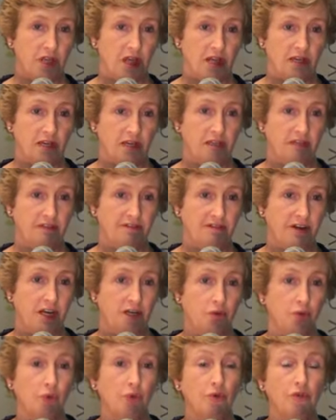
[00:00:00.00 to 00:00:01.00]

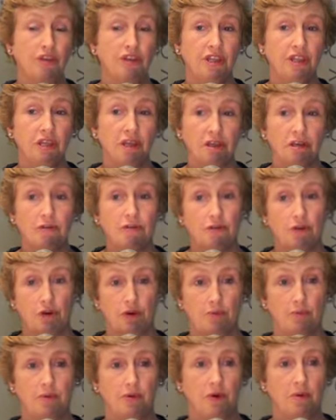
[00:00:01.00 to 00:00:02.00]
identified or you think you've
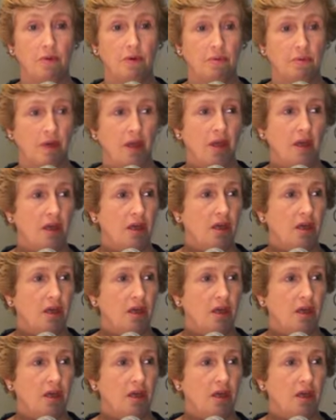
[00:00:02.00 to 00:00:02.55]
got a problem,